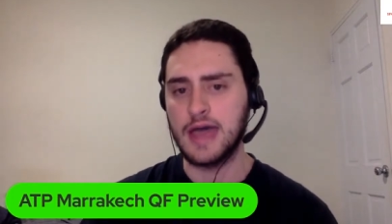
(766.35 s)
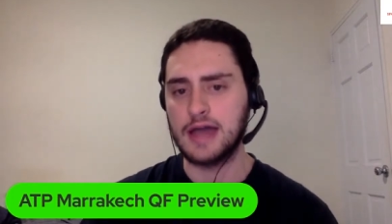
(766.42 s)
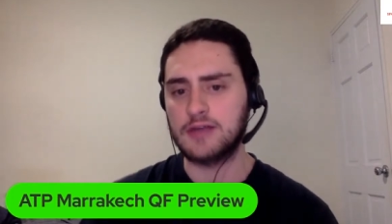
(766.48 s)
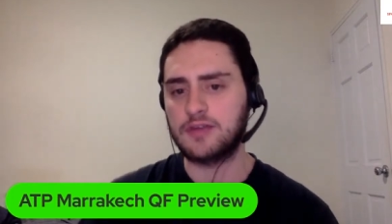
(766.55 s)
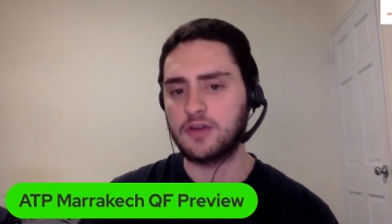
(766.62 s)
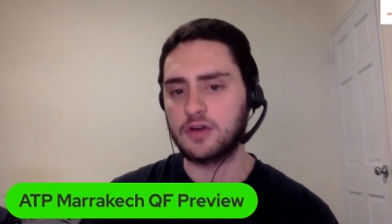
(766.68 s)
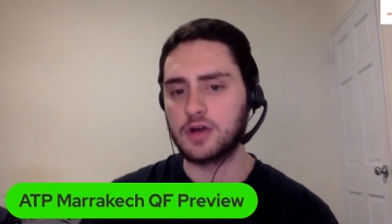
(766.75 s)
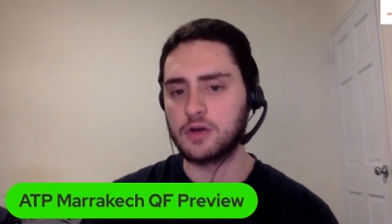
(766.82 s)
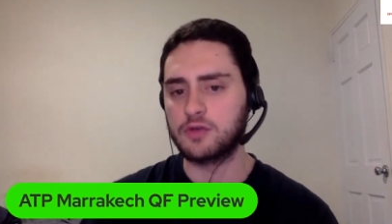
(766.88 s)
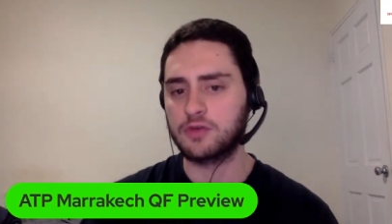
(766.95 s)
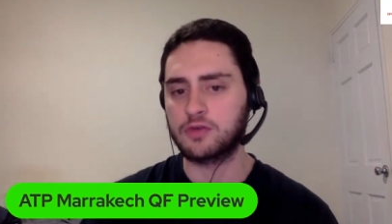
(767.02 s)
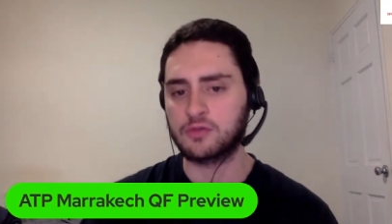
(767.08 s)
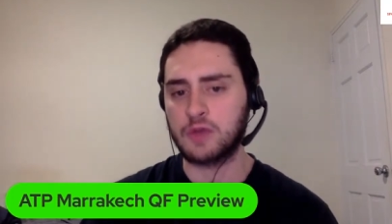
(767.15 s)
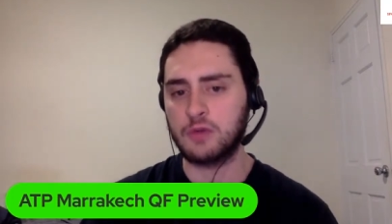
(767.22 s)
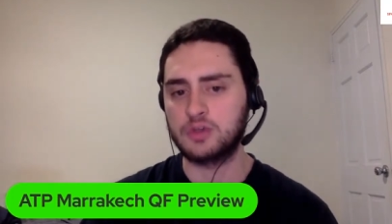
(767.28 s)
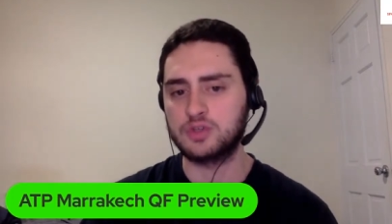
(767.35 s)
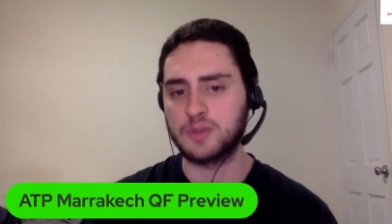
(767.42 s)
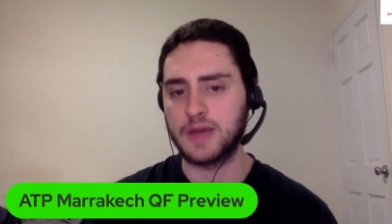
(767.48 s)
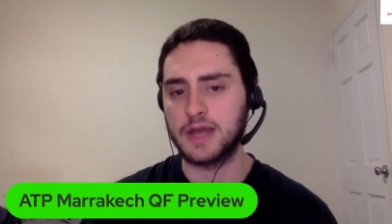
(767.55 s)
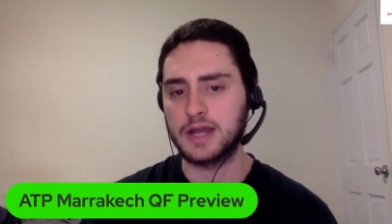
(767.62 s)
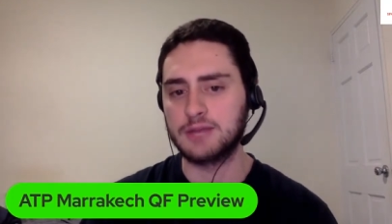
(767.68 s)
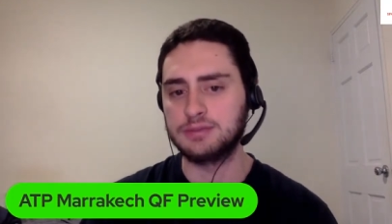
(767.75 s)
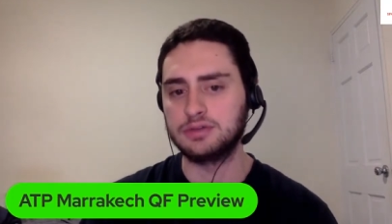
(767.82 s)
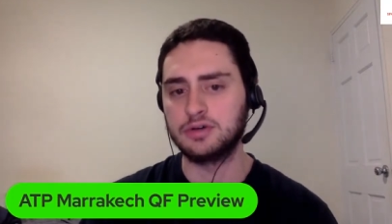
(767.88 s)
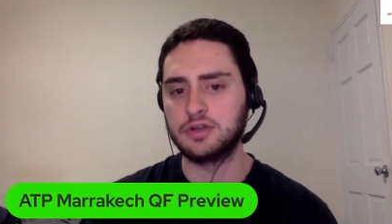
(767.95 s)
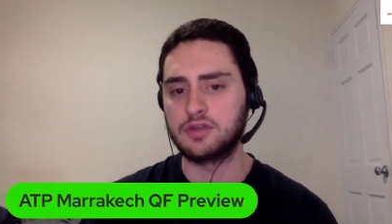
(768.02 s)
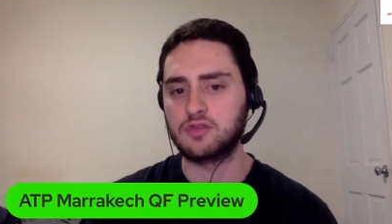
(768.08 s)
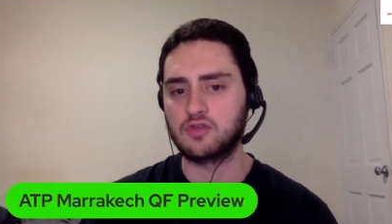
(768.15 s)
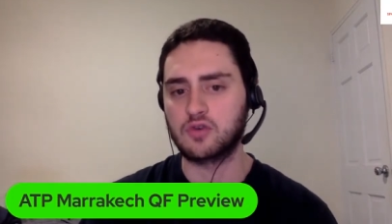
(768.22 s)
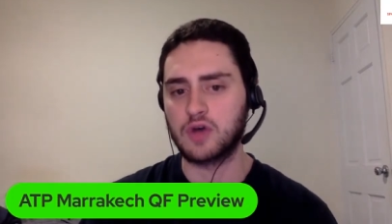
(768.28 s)
and it still goes 3, which might
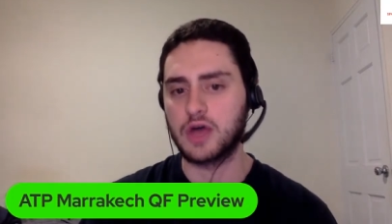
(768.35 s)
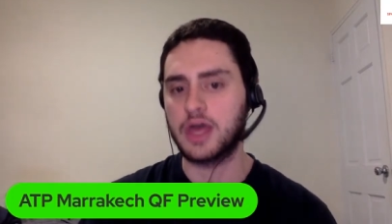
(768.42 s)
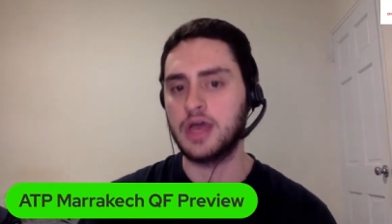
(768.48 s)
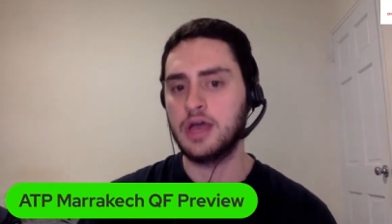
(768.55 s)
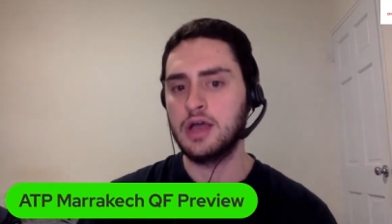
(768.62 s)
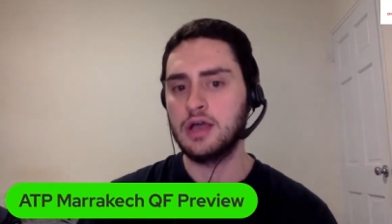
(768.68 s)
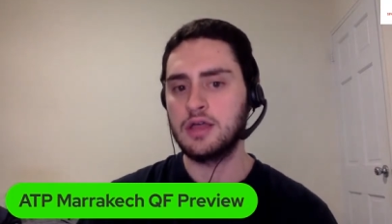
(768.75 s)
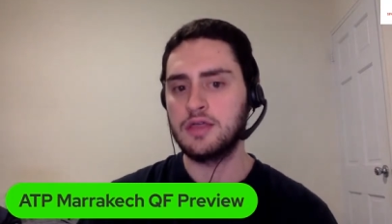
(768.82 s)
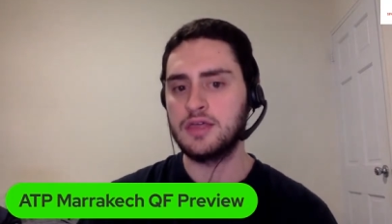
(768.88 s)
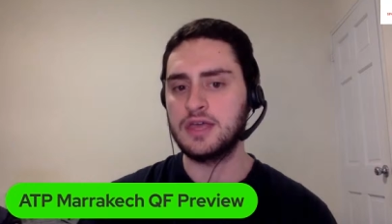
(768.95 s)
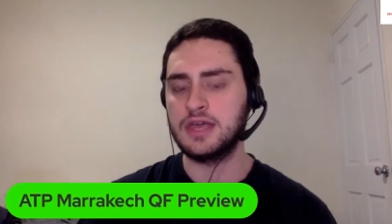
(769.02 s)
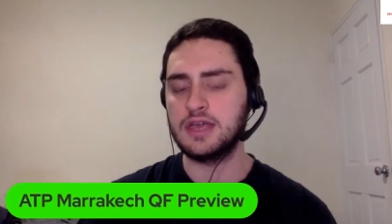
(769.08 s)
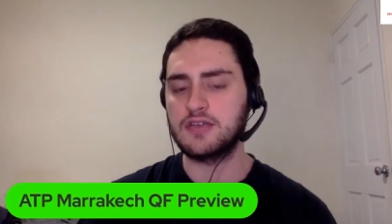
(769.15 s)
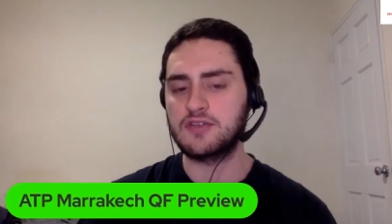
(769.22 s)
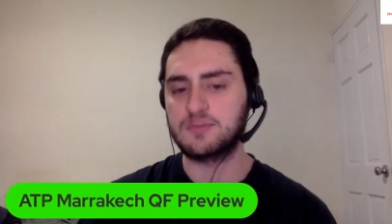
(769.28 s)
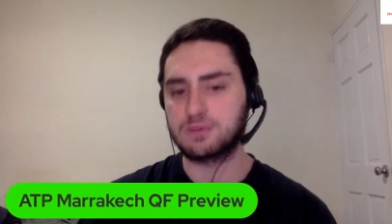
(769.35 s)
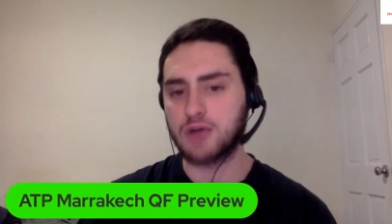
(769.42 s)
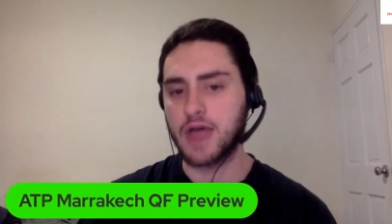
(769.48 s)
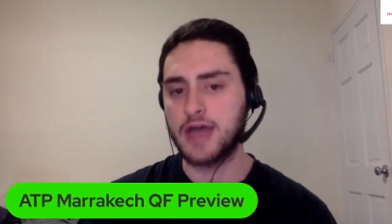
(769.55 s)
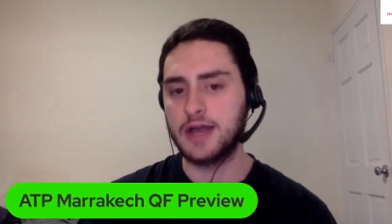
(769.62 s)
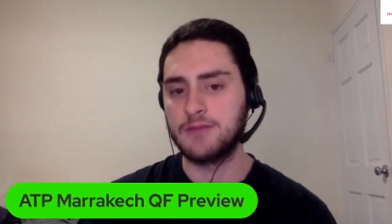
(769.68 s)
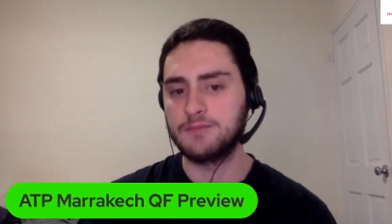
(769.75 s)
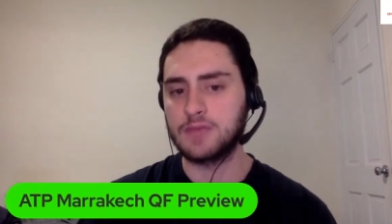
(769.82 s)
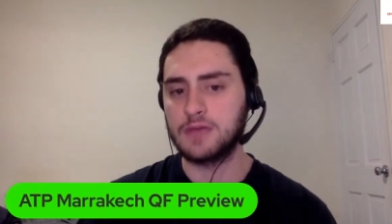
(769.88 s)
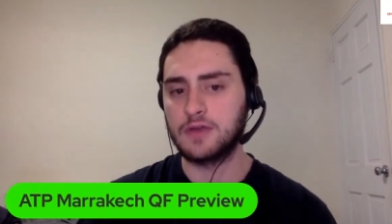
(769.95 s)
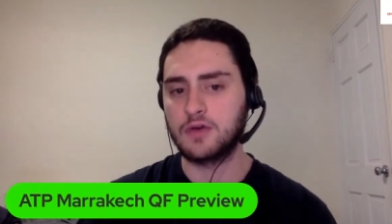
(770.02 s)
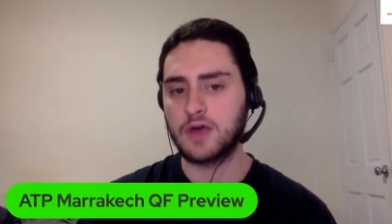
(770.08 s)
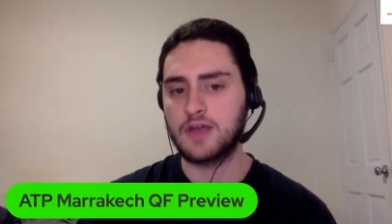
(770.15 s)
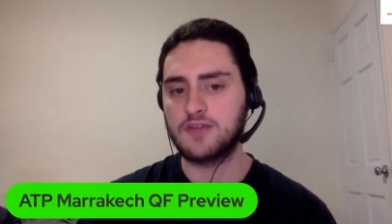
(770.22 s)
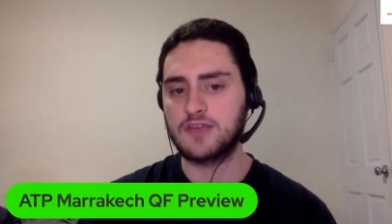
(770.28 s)
completely destroy the spread
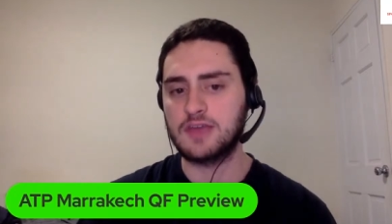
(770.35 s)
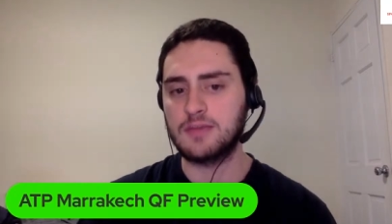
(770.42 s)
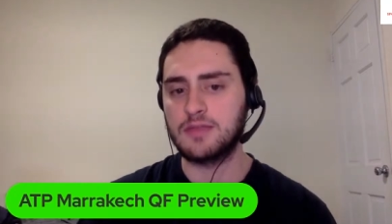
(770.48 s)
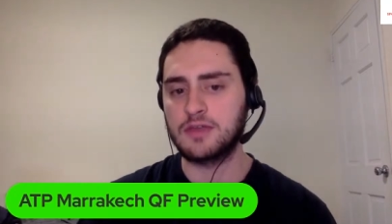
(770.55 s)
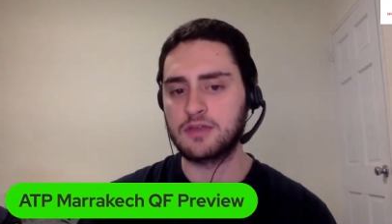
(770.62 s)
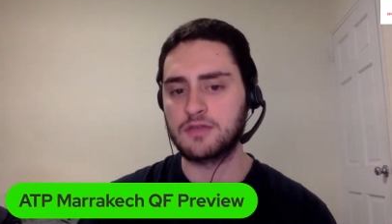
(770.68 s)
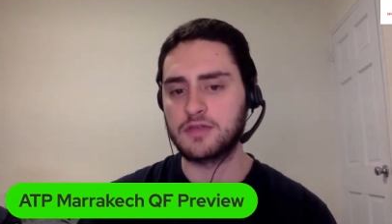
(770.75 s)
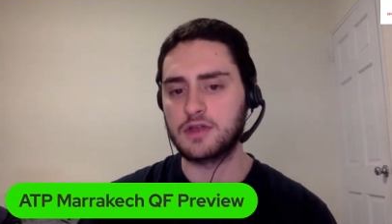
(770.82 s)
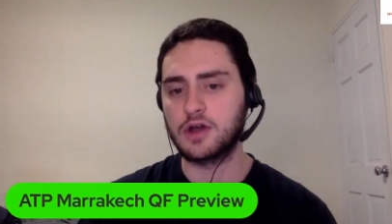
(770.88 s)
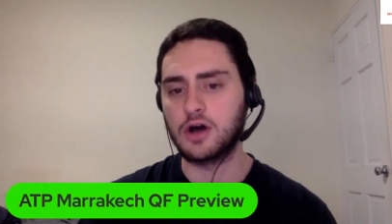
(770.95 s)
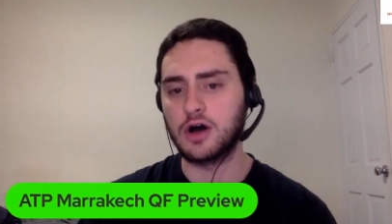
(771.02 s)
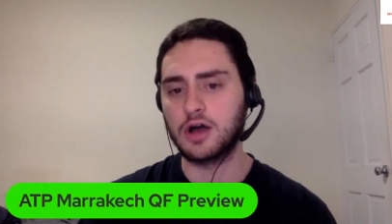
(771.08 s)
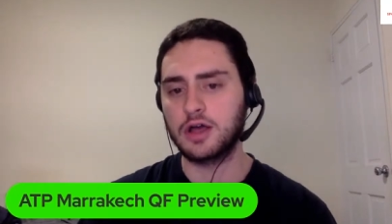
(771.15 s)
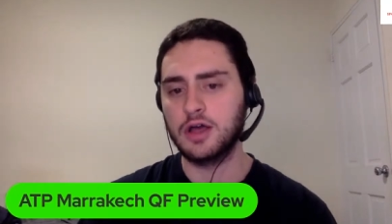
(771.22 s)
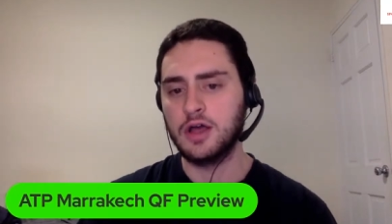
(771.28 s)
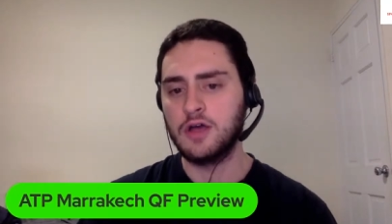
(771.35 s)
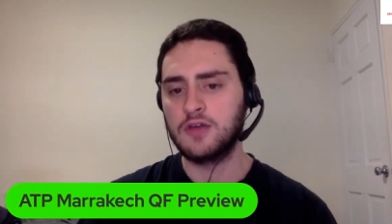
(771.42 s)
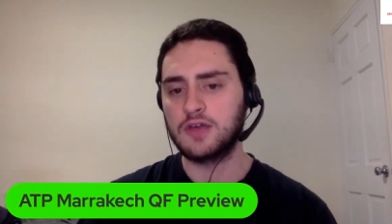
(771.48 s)
in the grand scheme of things for the dog.